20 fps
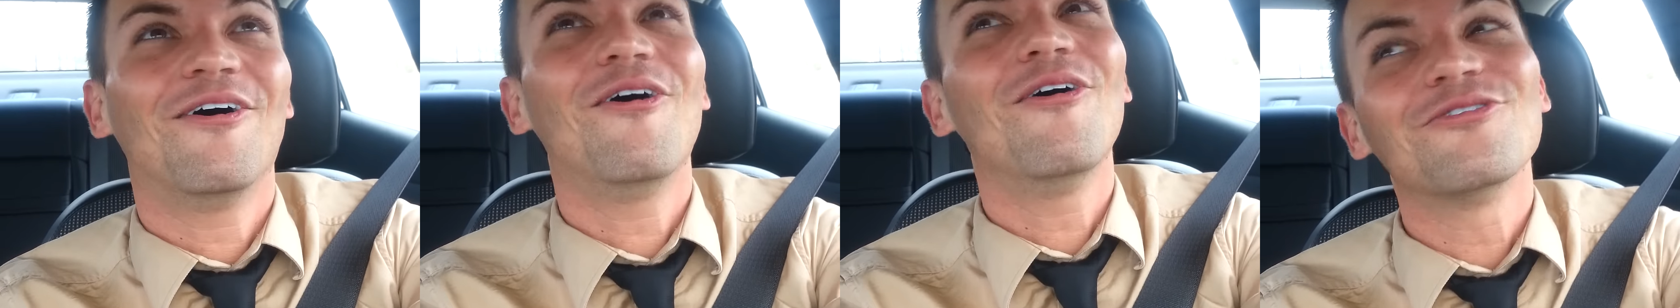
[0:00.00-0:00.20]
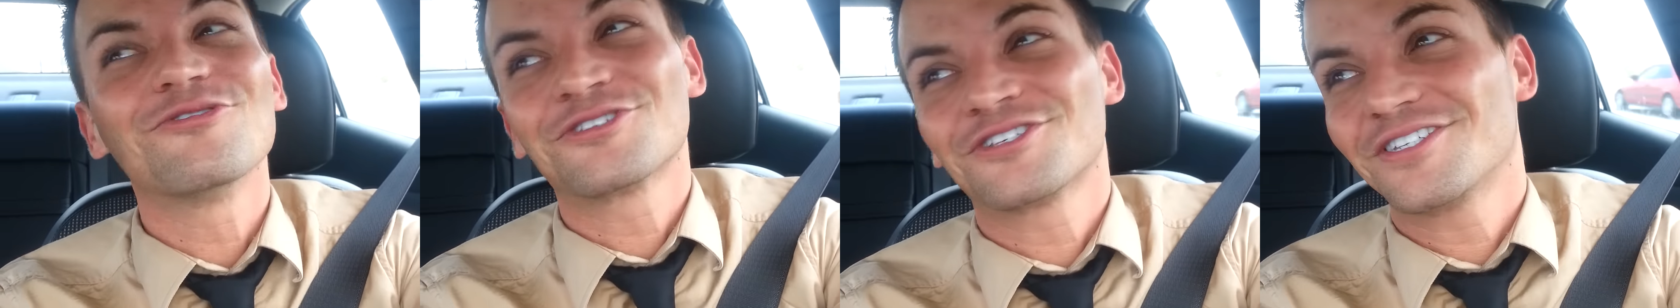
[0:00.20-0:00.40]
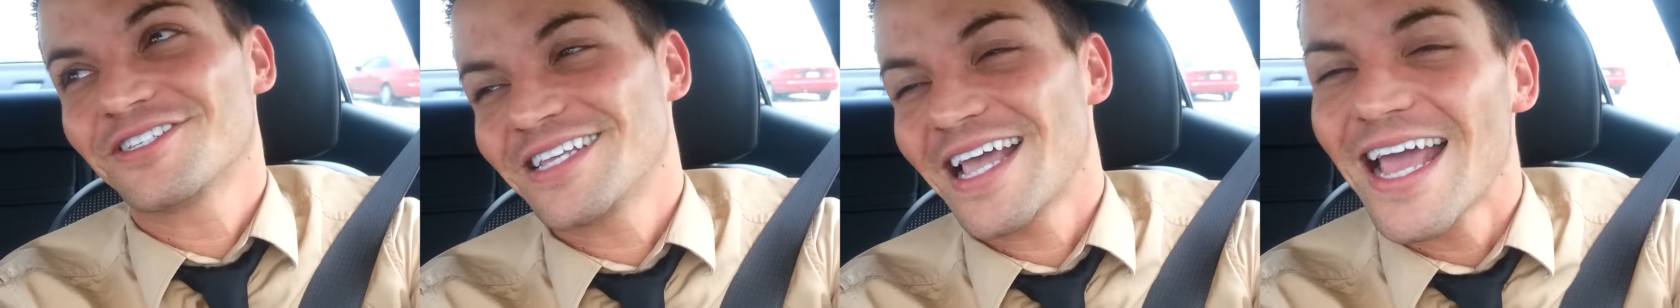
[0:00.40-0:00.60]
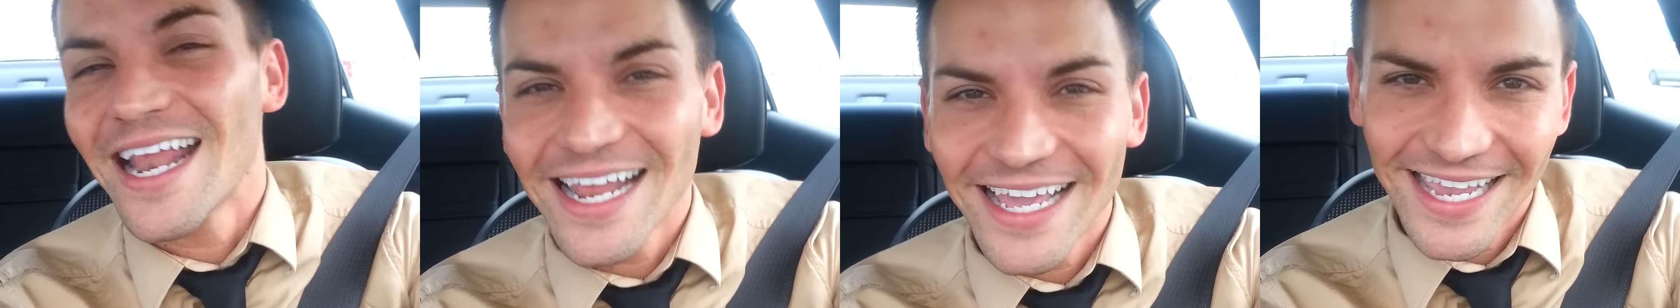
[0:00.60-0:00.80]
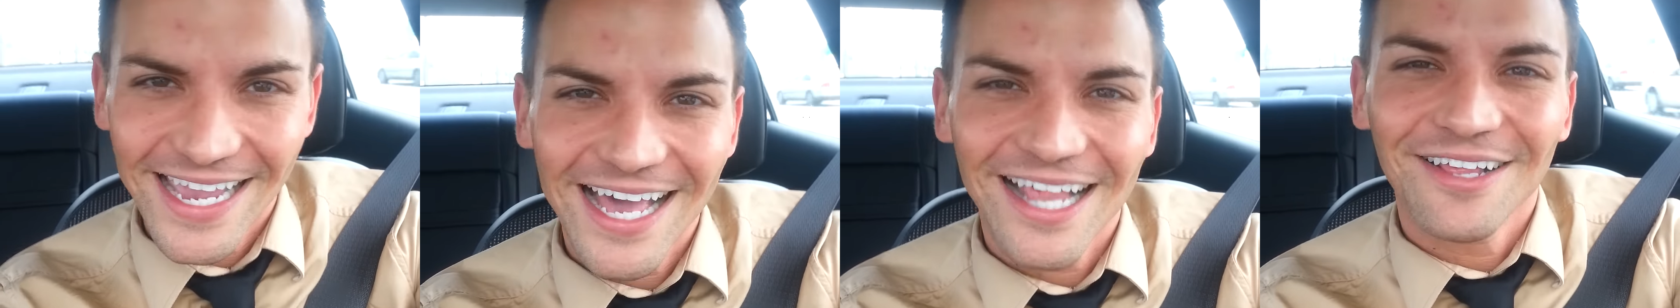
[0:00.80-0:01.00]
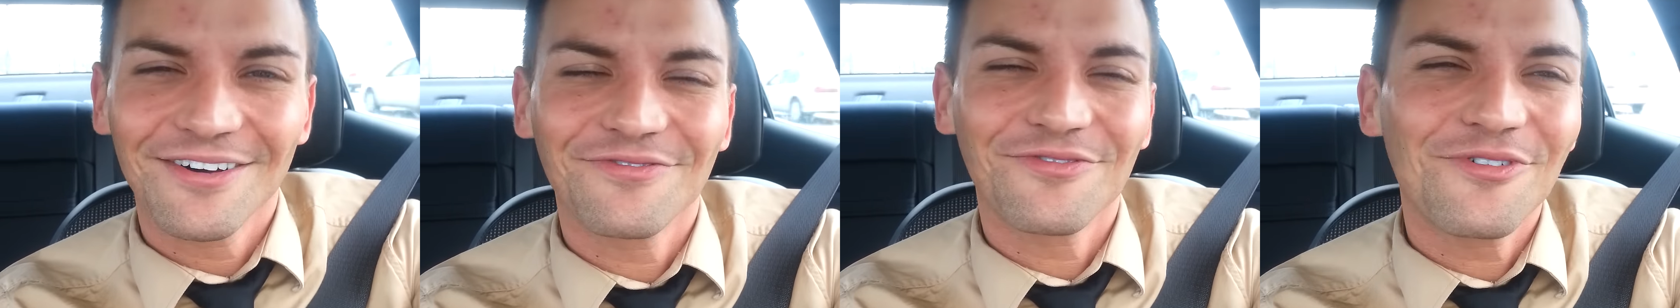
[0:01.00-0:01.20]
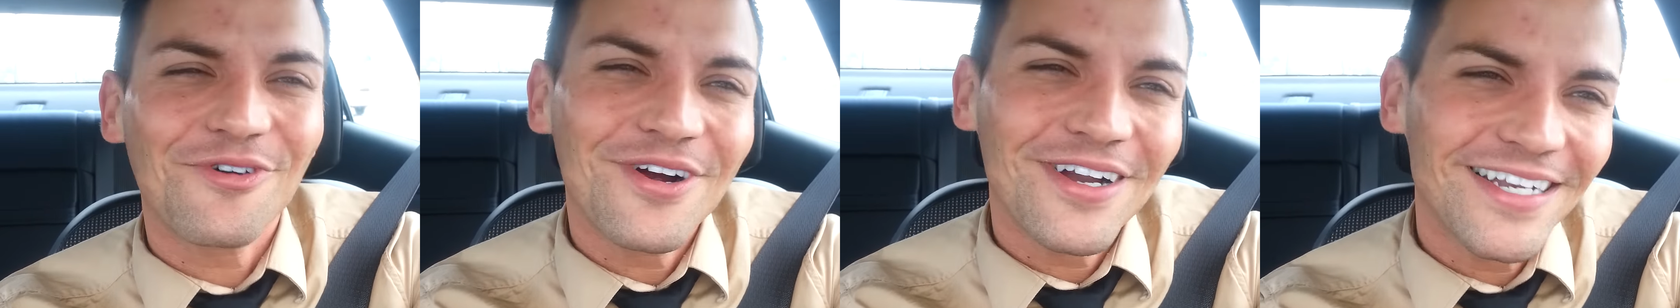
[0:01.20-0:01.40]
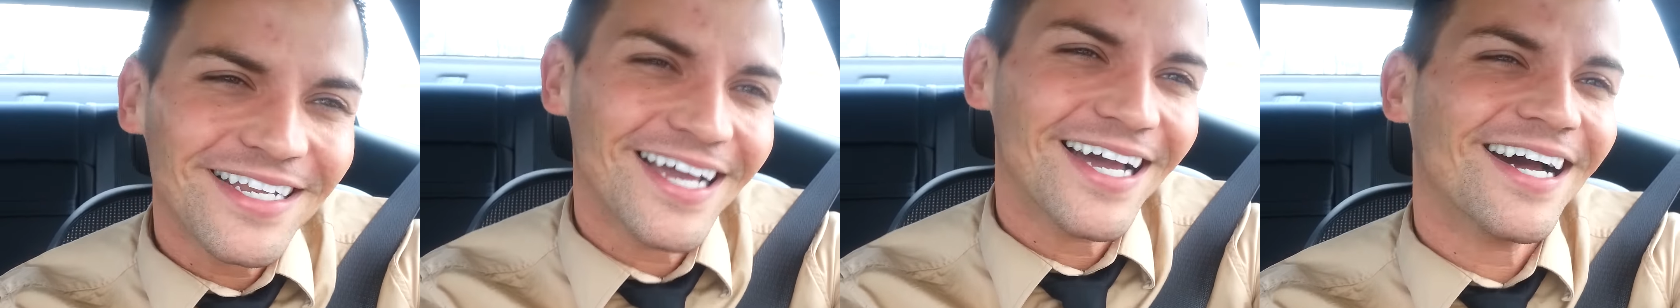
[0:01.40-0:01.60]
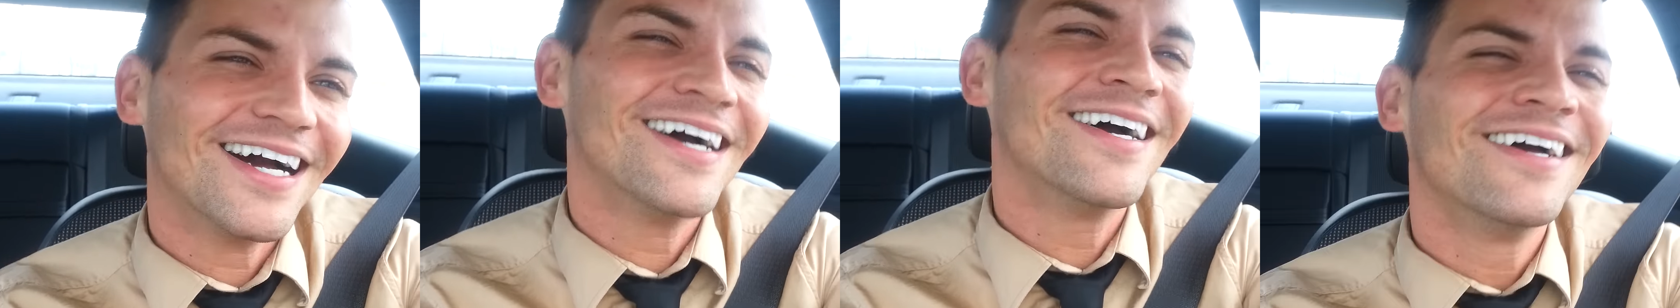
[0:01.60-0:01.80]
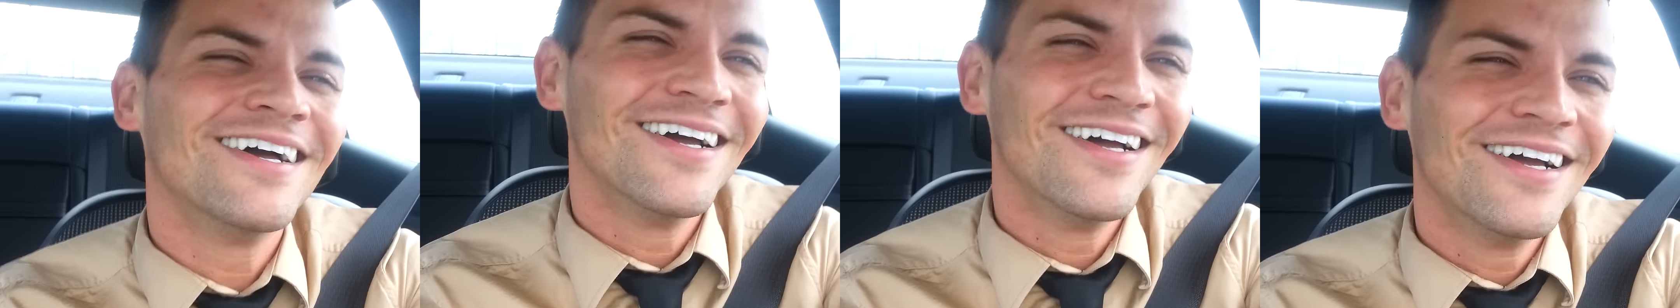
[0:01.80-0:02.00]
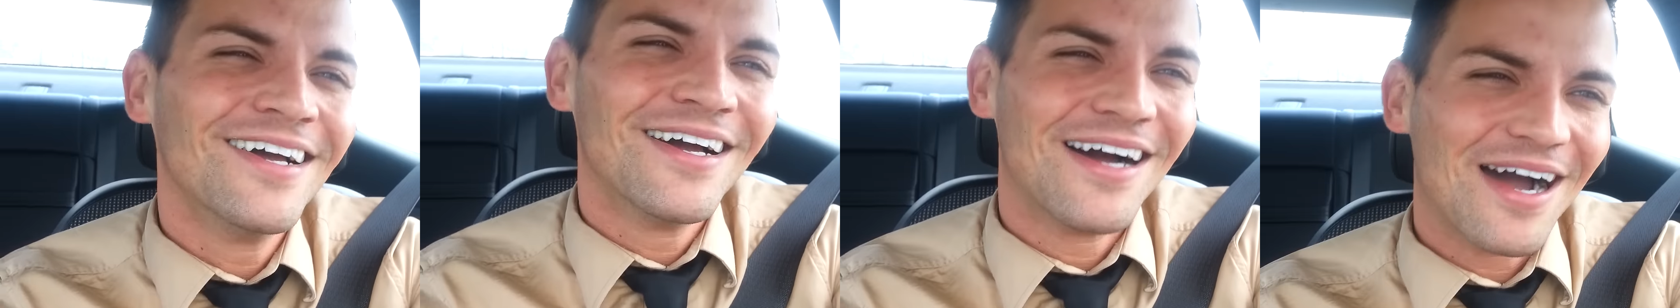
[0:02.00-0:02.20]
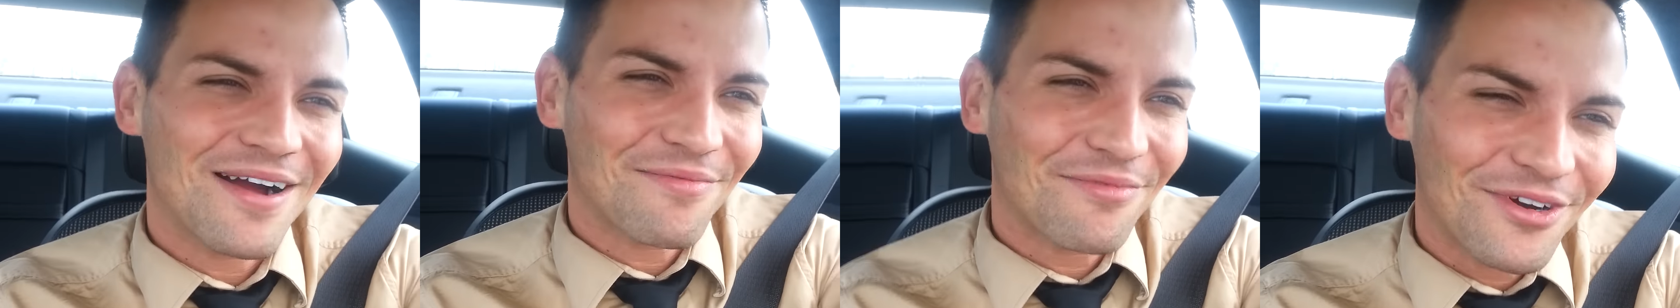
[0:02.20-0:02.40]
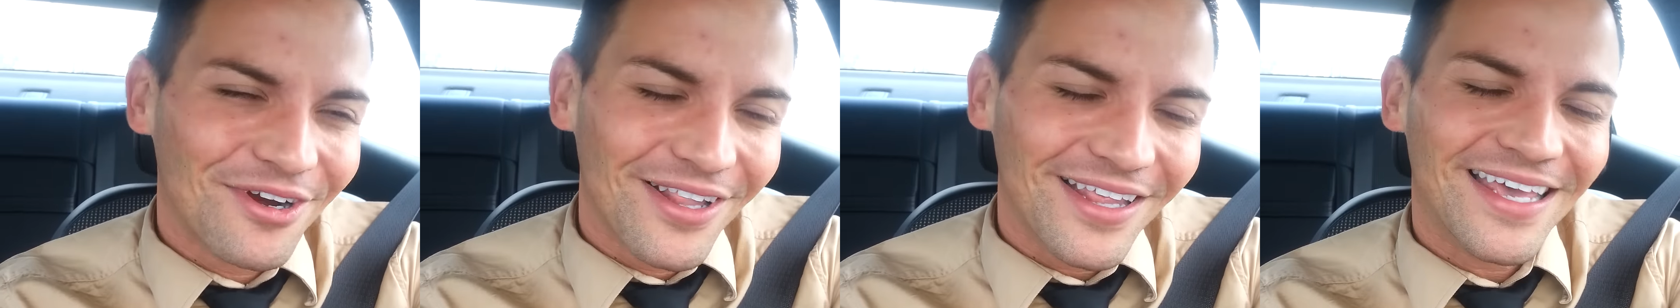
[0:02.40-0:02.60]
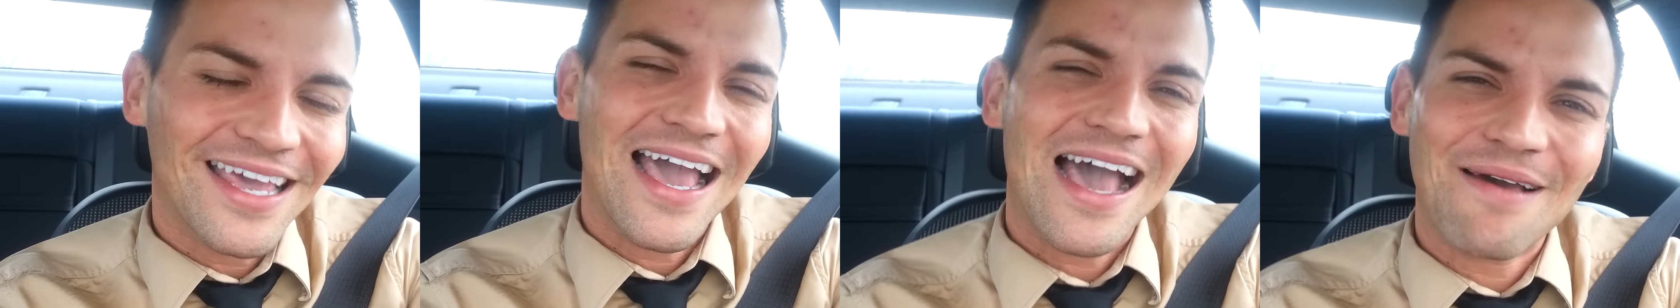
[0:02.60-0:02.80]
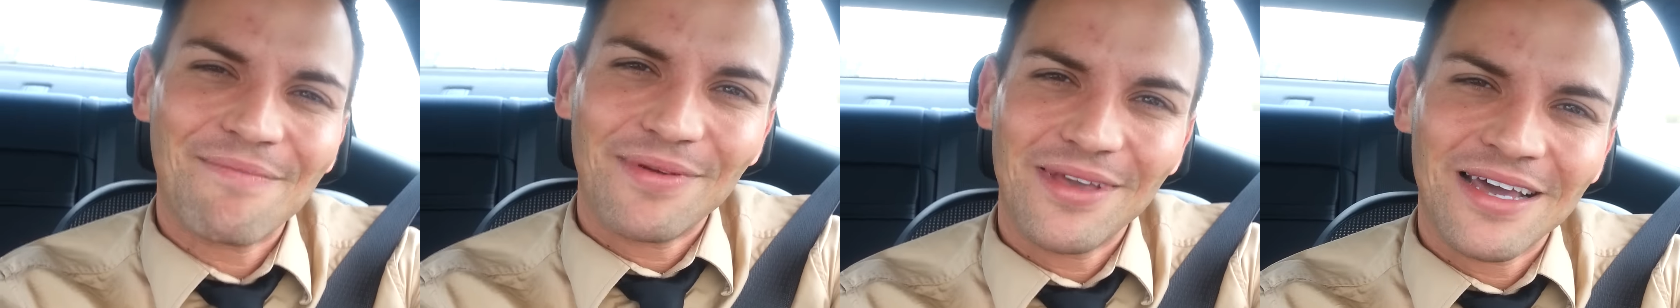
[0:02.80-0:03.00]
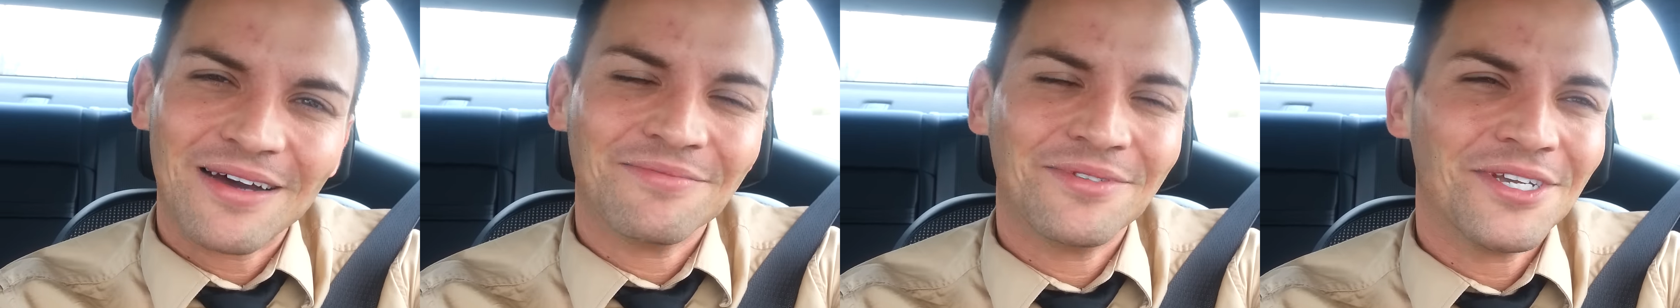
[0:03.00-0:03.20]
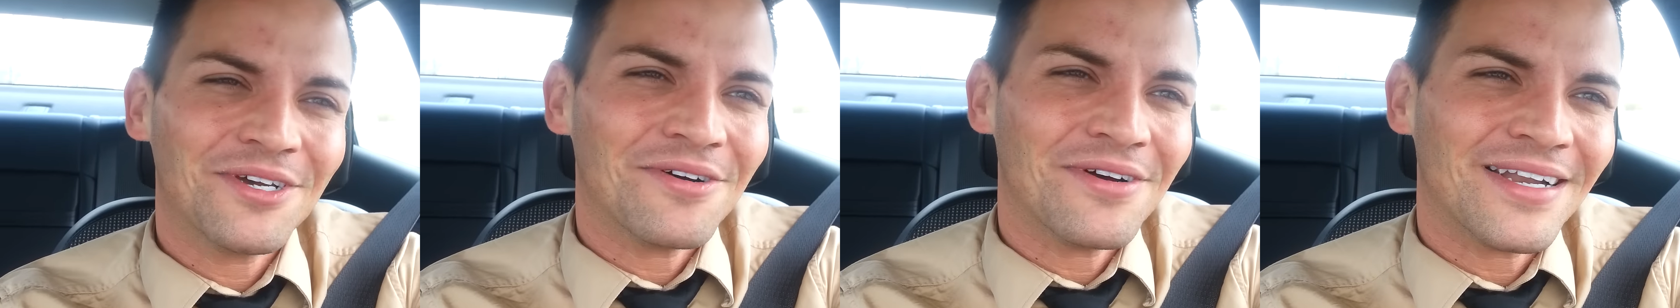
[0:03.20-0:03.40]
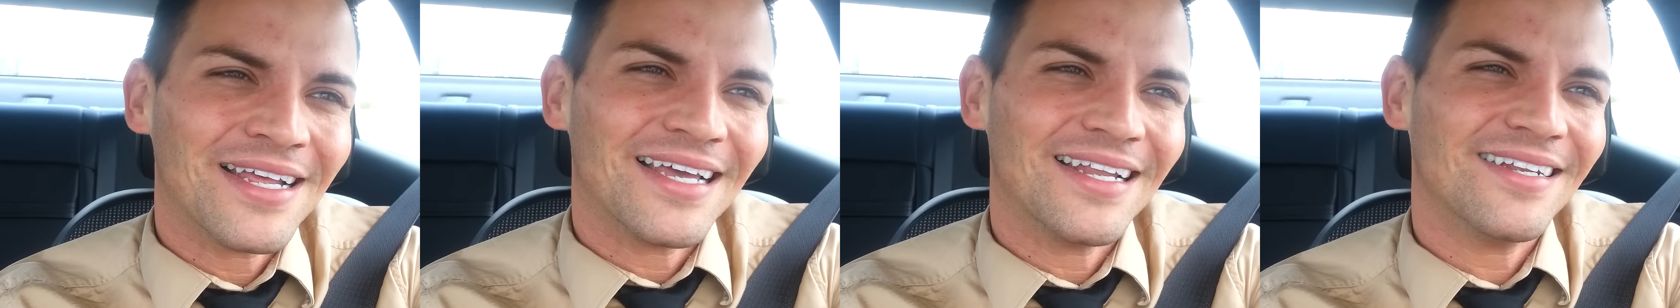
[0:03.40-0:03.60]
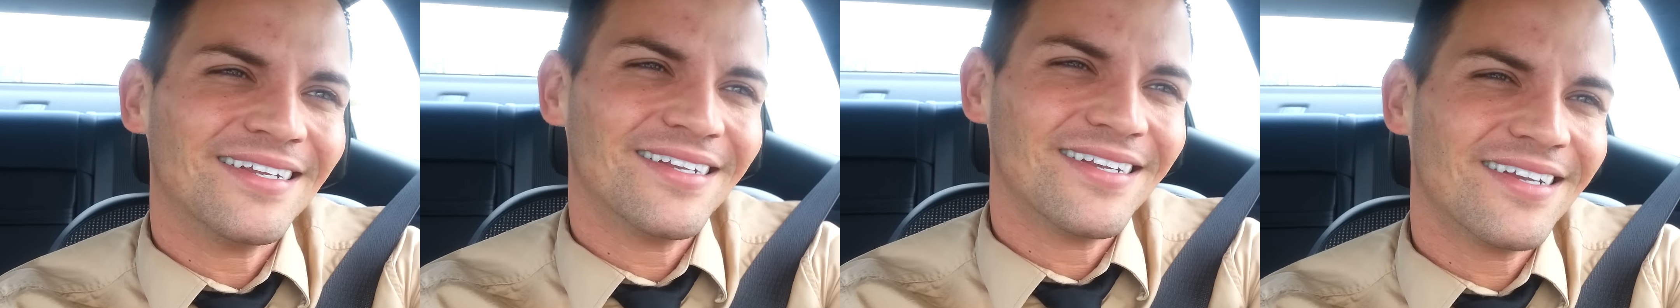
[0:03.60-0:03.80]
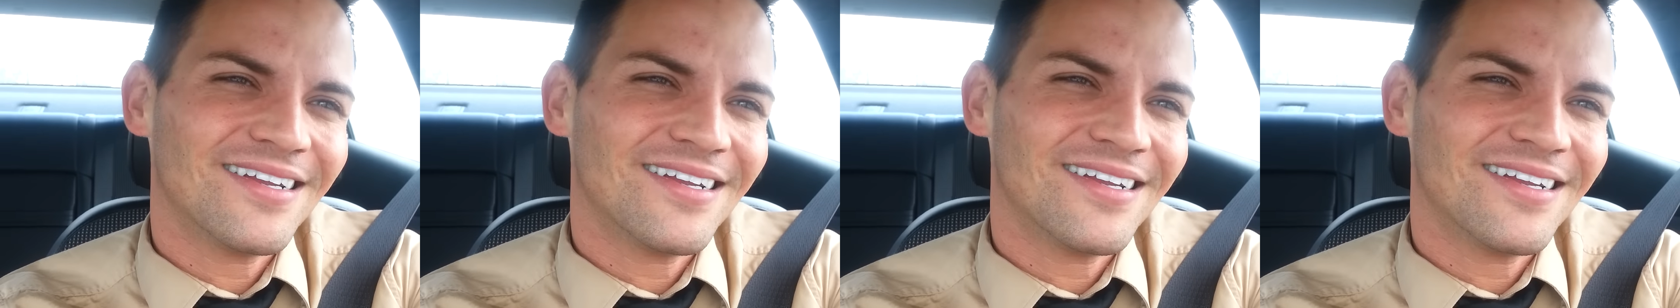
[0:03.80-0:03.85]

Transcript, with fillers: whole state of California, I'm really happy I'm doing it.